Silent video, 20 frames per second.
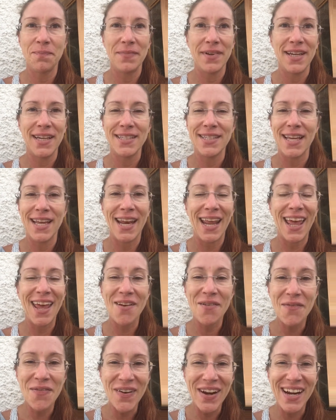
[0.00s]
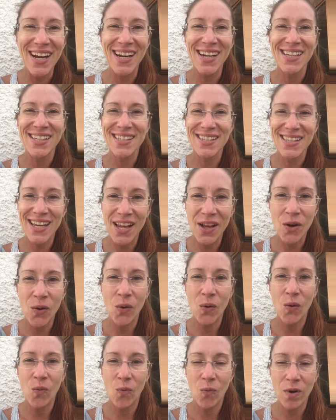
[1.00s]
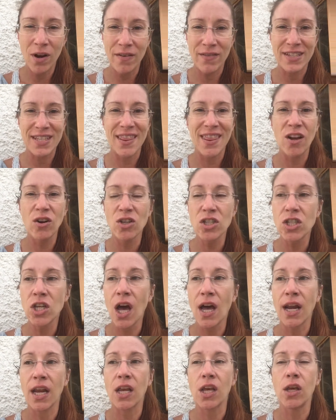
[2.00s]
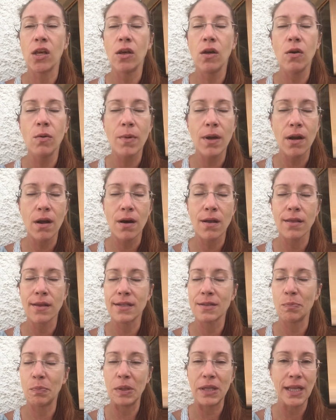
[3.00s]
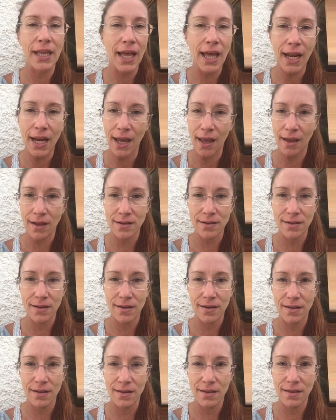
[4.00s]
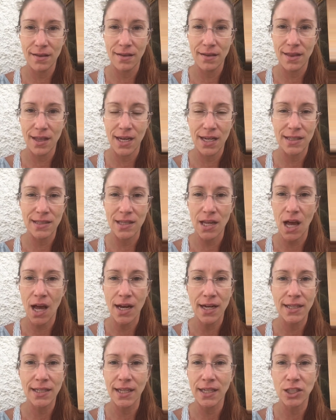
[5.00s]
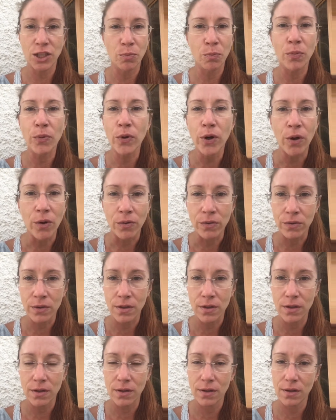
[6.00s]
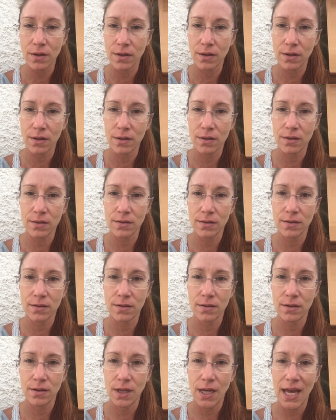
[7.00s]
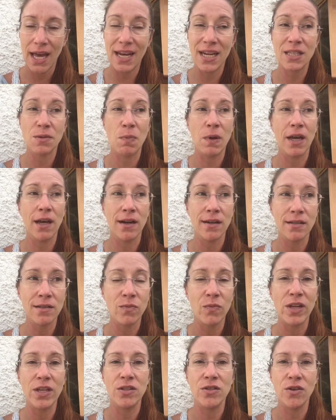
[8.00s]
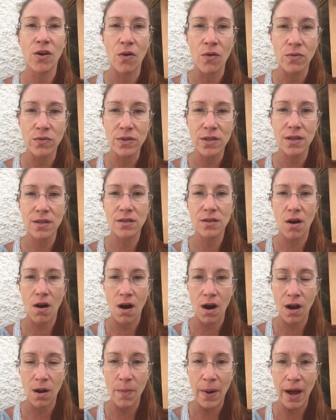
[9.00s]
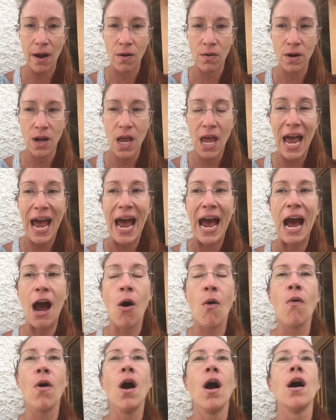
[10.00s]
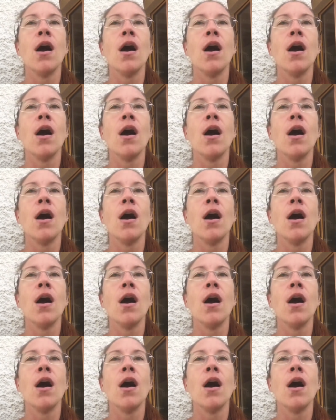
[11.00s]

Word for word: is in every single one of us. There's not a human on this planet that is not addiction prone. And it's because we don't talk about how